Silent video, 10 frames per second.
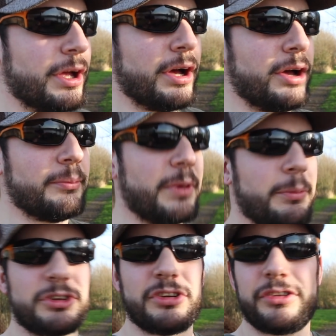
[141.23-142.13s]

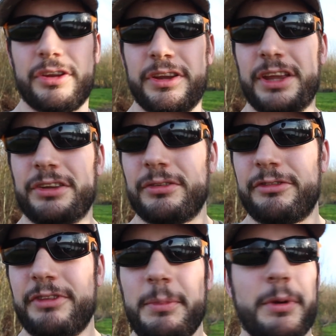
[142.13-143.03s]
and we're just at the end of
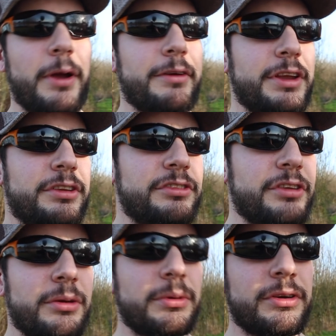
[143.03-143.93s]
February,
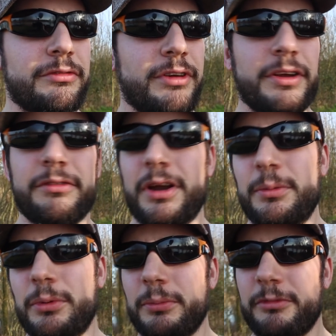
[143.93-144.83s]
so very, very
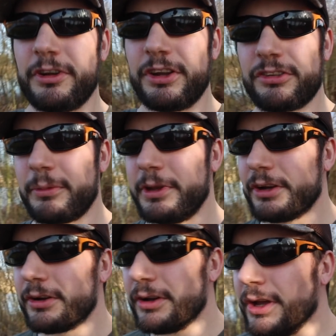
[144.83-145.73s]
warm for this time of
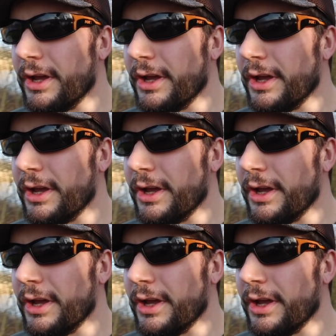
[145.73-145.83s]
year.